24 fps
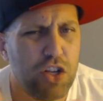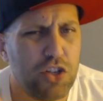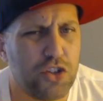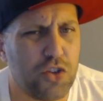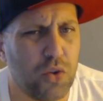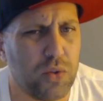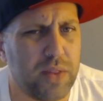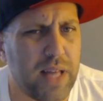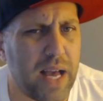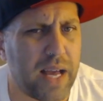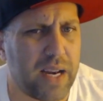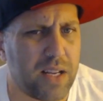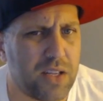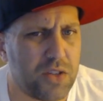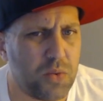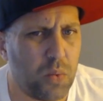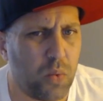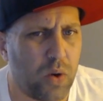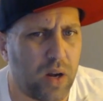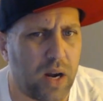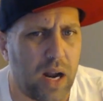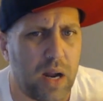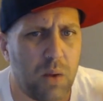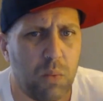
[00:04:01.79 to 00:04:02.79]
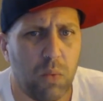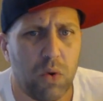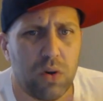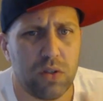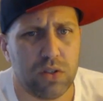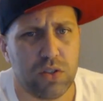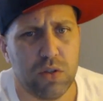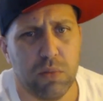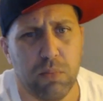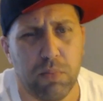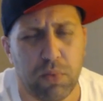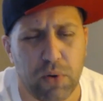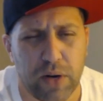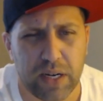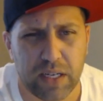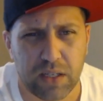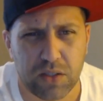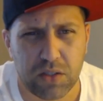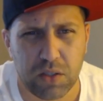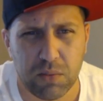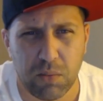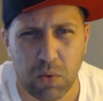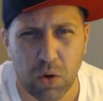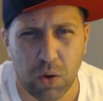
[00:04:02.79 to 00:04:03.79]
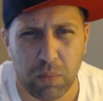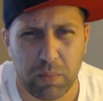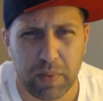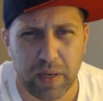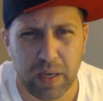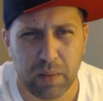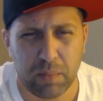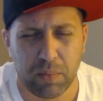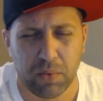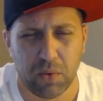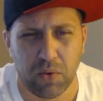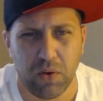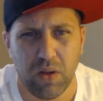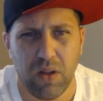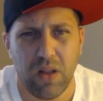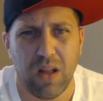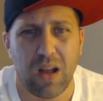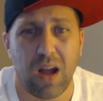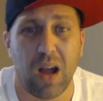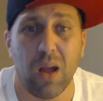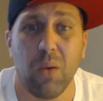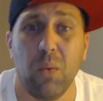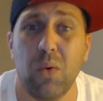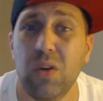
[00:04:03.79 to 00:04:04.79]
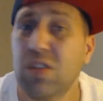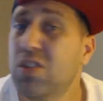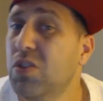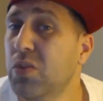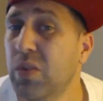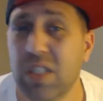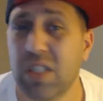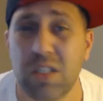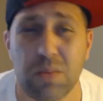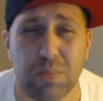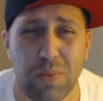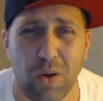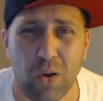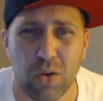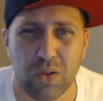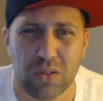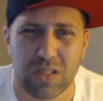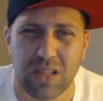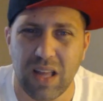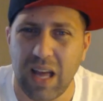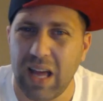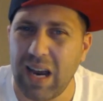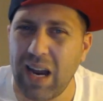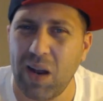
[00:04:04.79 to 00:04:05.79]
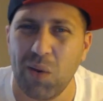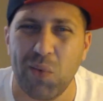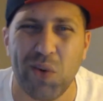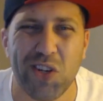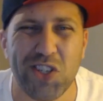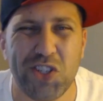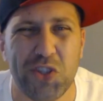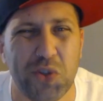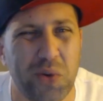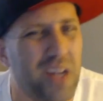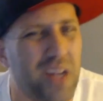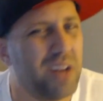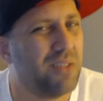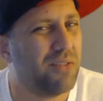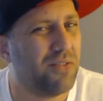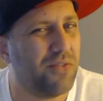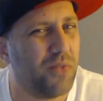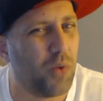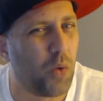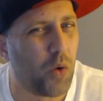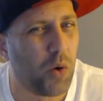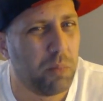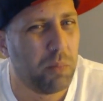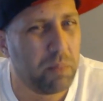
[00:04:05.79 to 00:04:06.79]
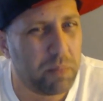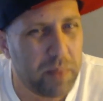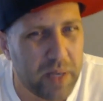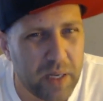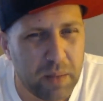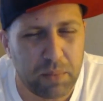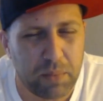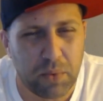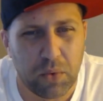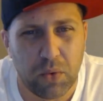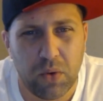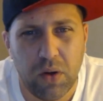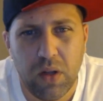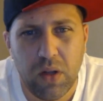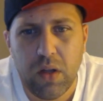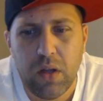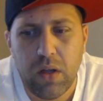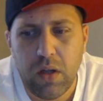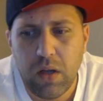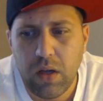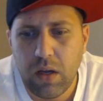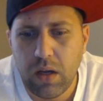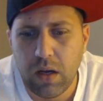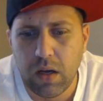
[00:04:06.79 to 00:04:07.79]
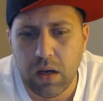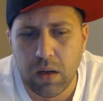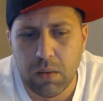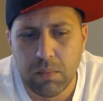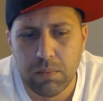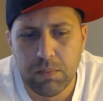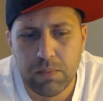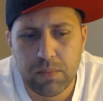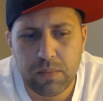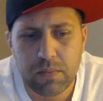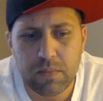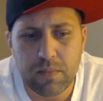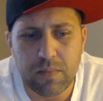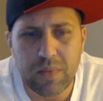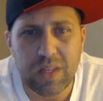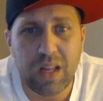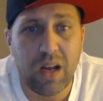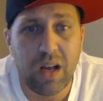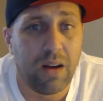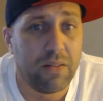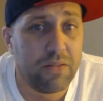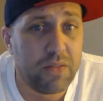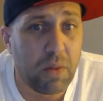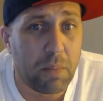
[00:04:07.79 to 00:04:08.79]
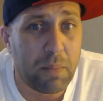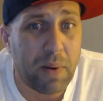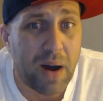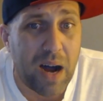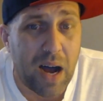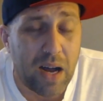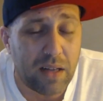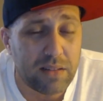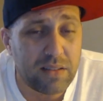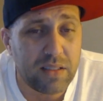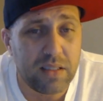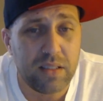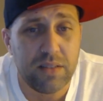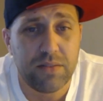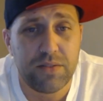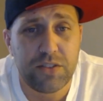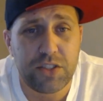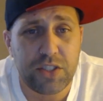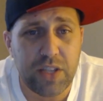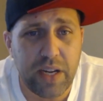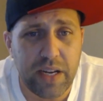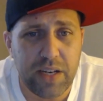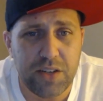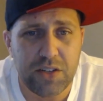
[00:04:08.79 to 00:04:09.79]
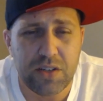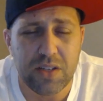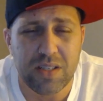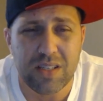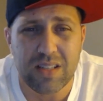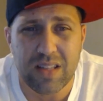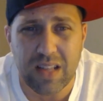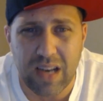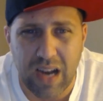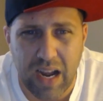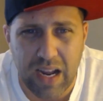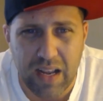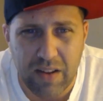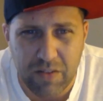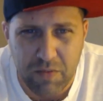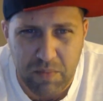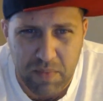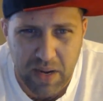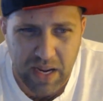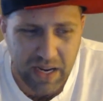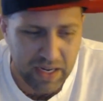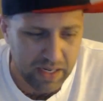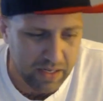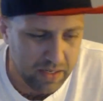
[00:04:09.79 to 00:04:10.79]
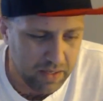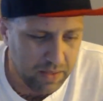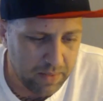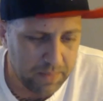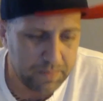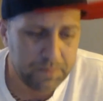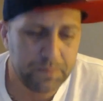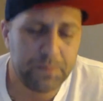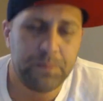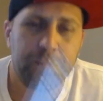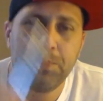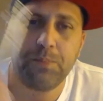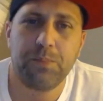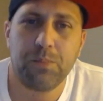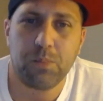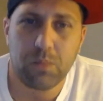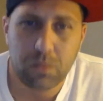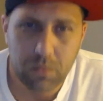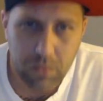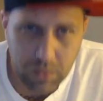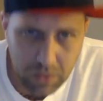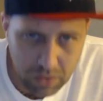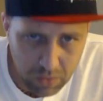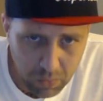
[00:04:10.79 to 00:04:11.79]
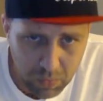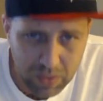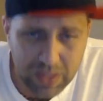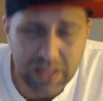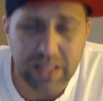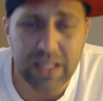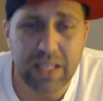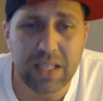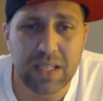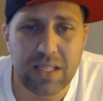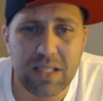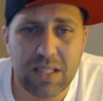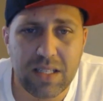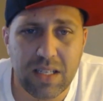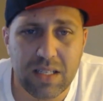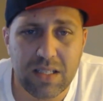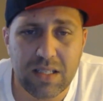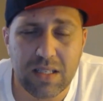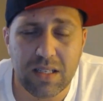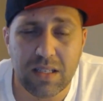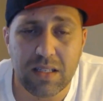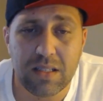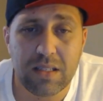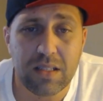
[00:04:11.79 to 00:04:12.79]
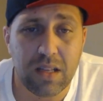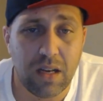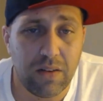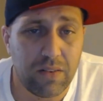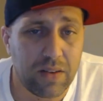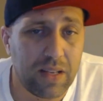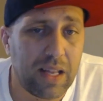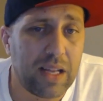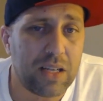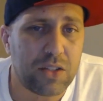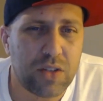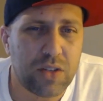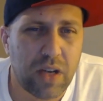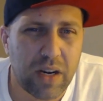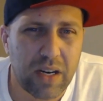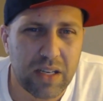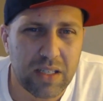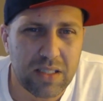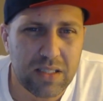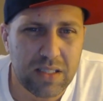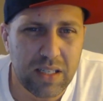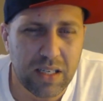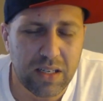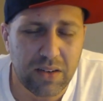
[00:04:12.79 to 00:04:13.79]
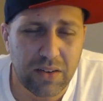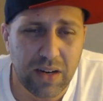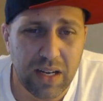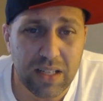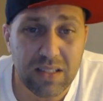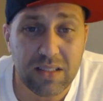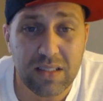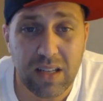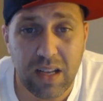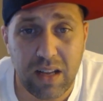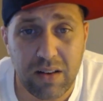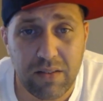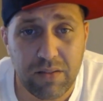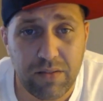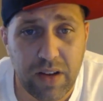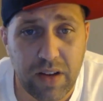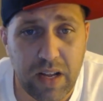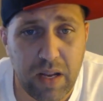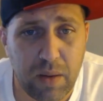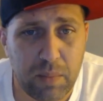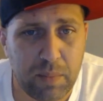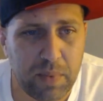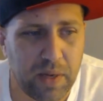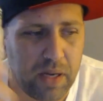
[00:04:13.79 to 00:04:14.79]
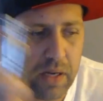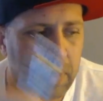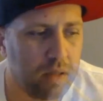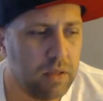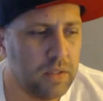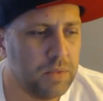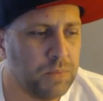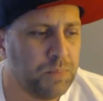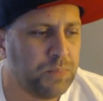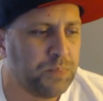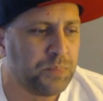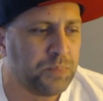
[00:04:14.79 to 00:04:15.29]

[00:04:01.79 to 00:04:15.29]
So that is what I want to bring to more people. I want to expose that. I want to inform people of the positive changes that I have made with the assistance of electronic cigarettes and vaping.